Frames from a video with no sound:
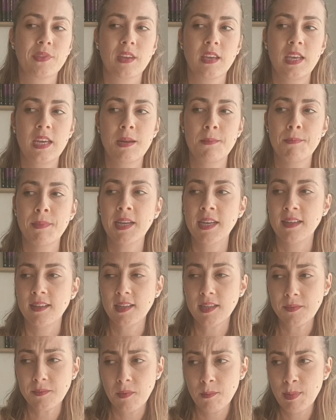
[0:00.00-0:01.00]
in a minute.
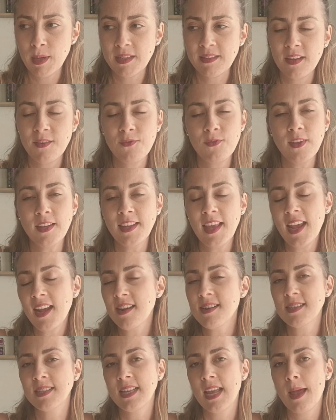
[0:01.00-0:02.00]
But if we take
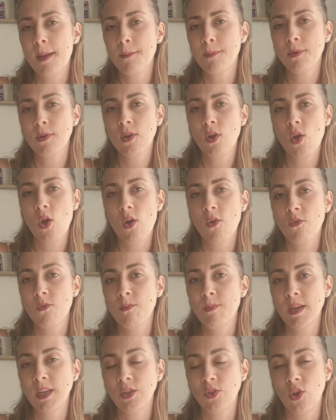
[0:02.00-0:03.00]
example of
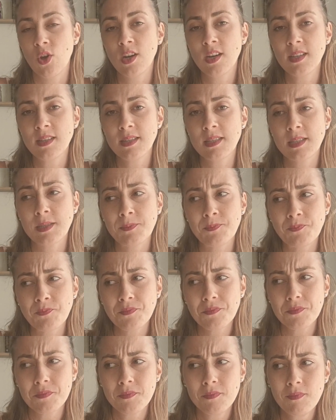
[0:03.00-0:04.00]
McDonald's,
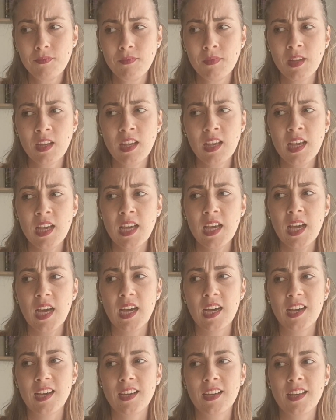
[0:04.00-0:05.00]

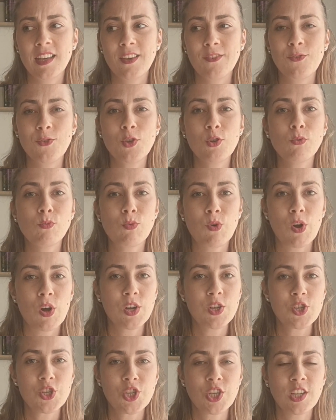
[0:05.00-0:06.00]
if you
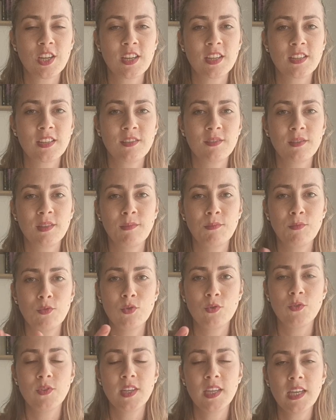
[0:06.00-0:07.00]
watch the
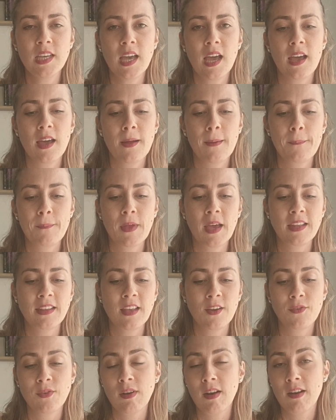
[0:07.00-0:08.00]
movie, I
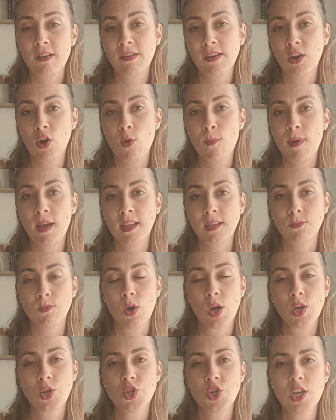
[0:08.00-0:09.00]
definitely recommend
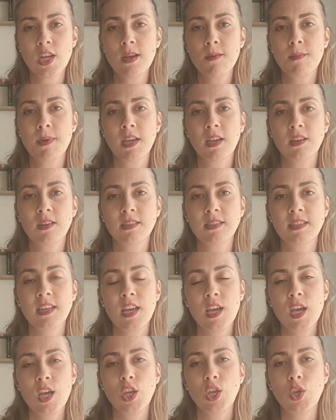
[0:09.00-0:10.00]
watching, because
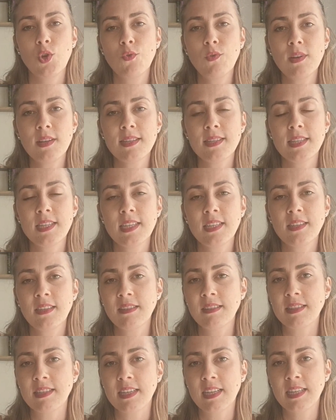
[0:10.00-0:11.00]
you will see
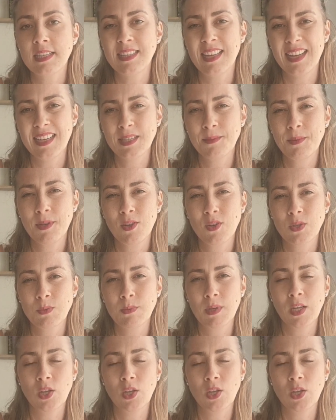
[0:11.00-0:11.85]
that success because